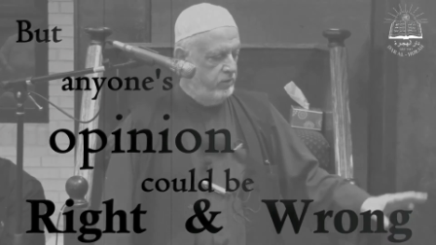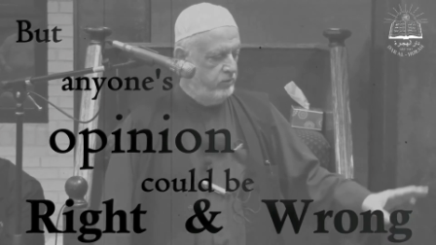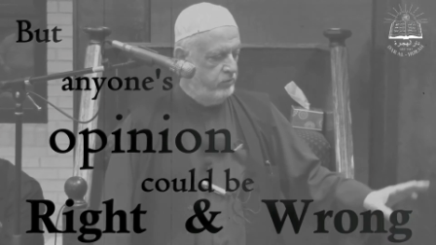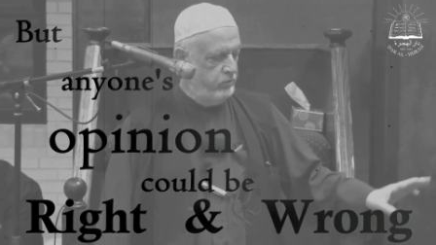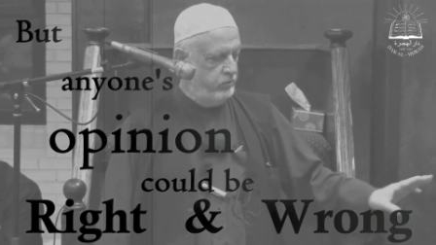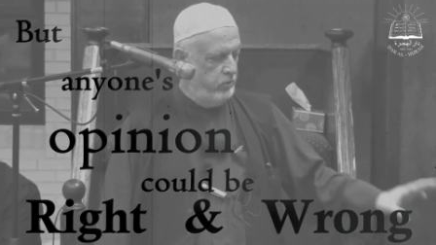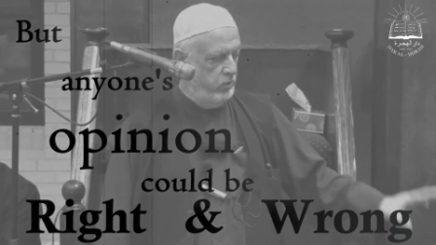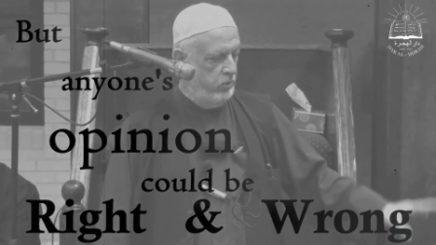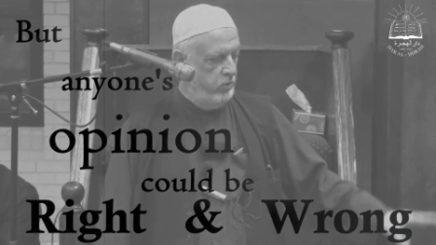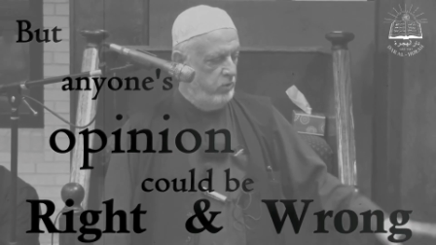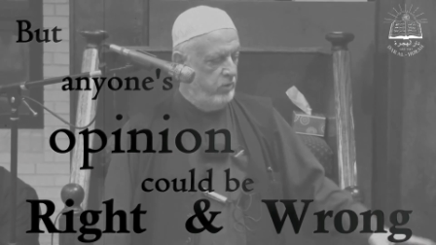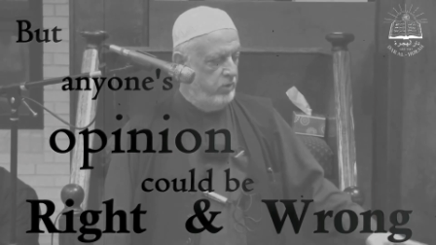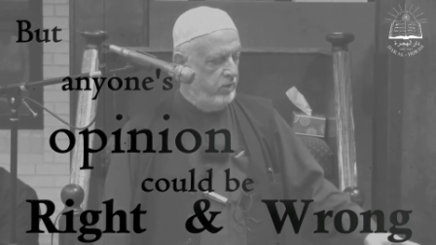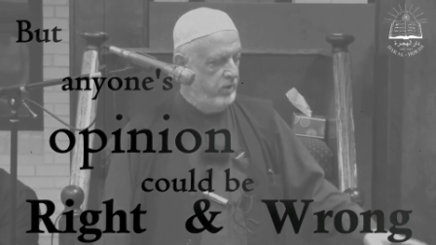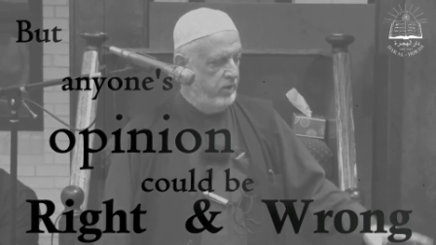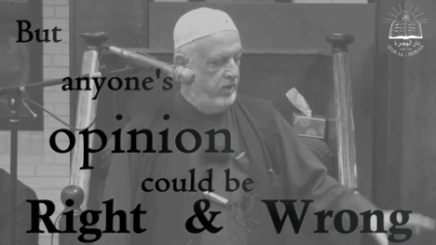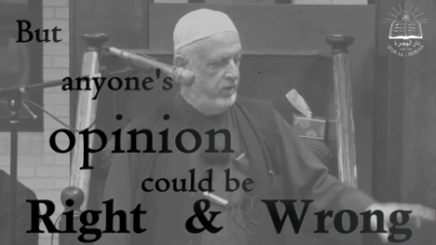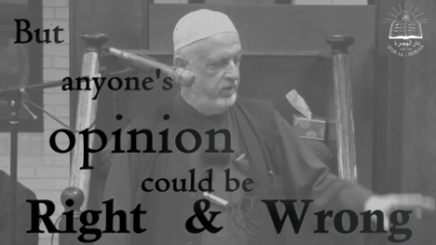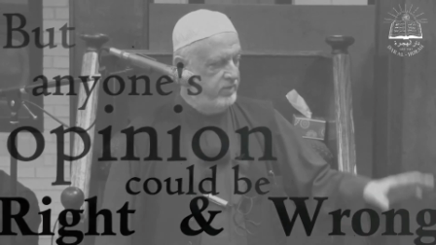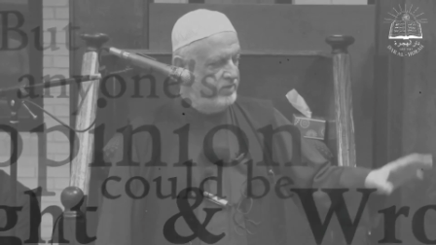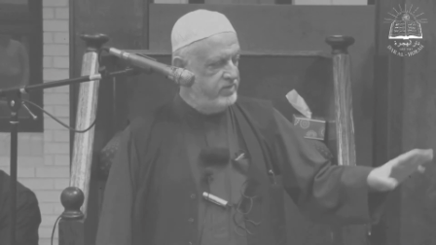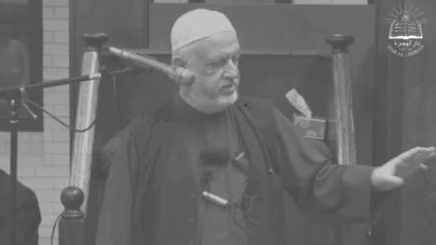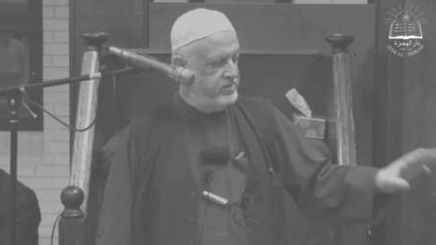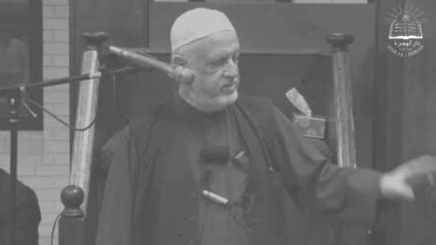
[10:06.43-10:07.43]
and
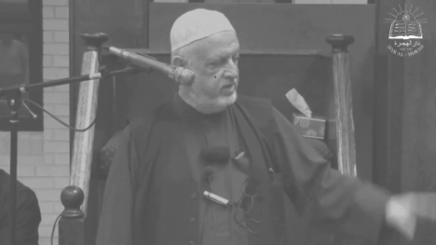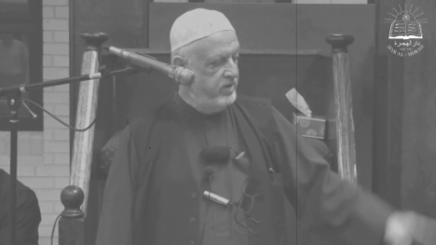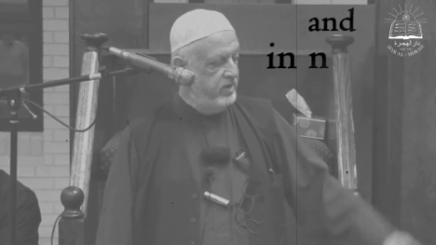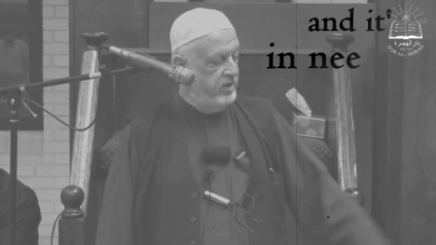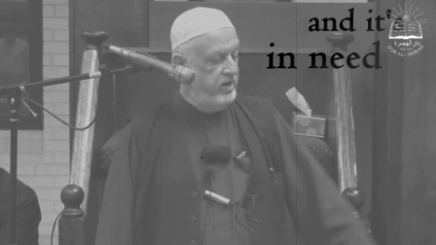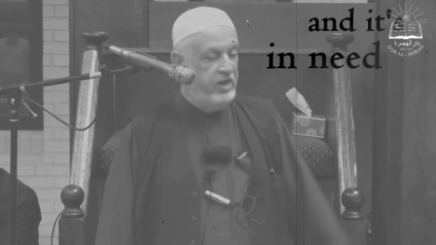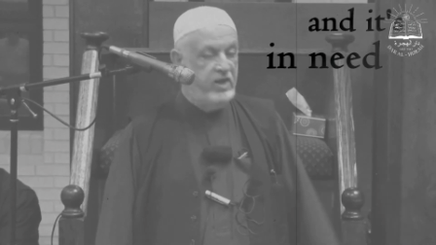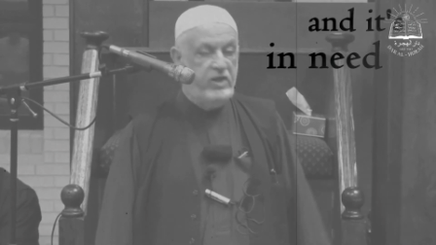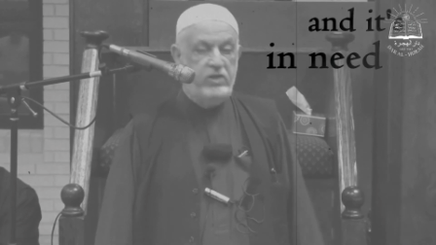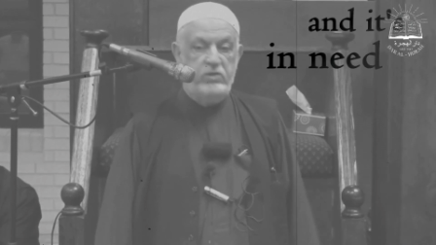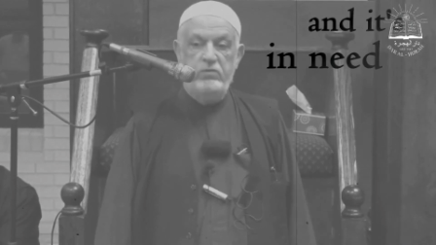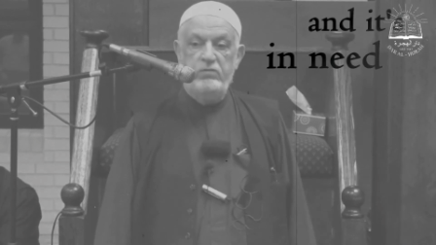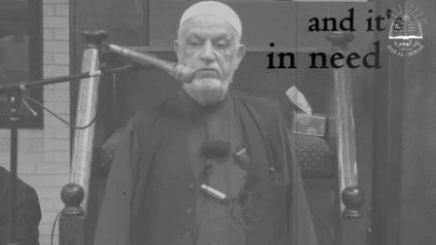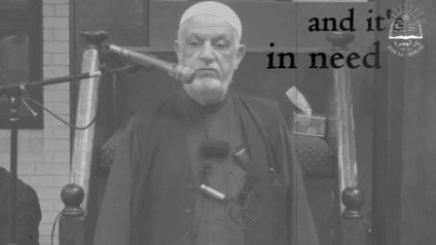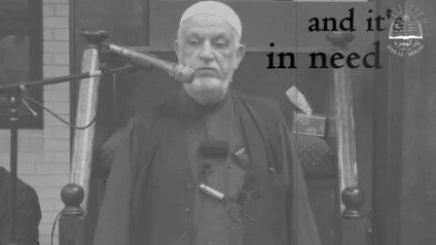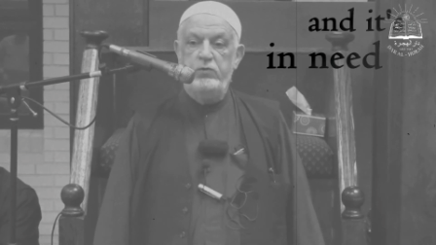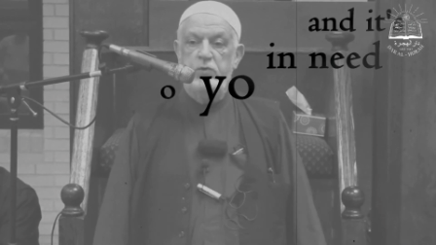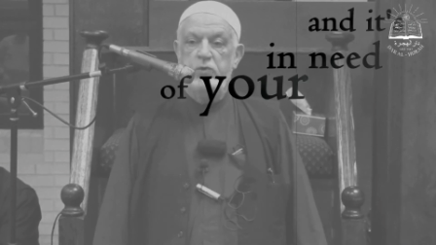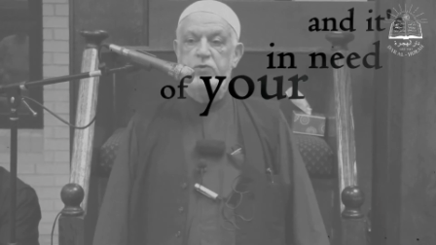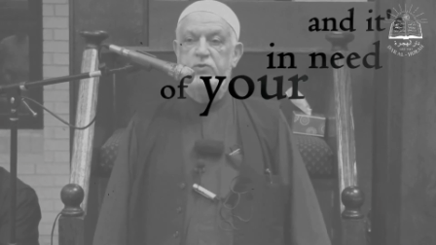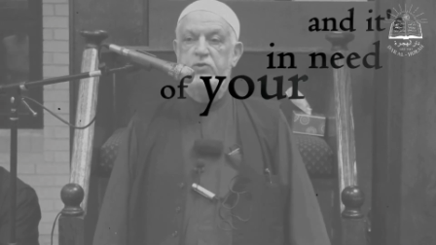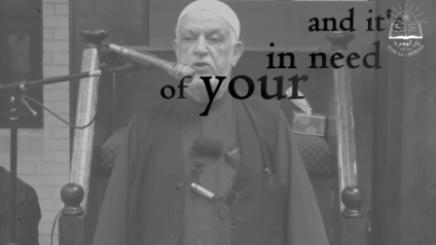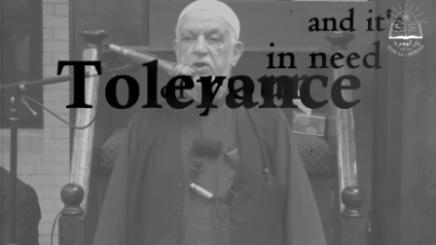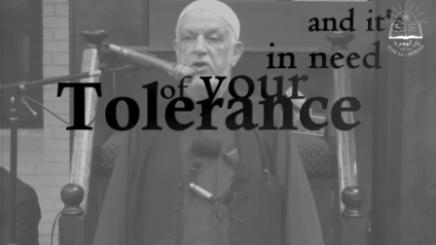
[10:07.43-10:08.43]
wrong, it's the need
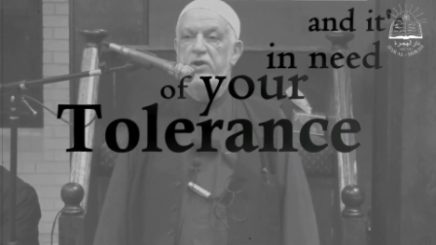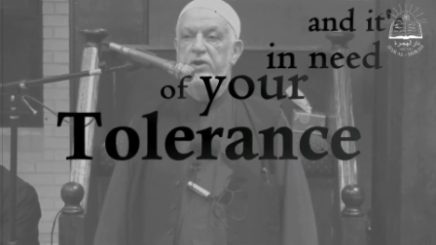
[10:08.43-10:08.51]
of your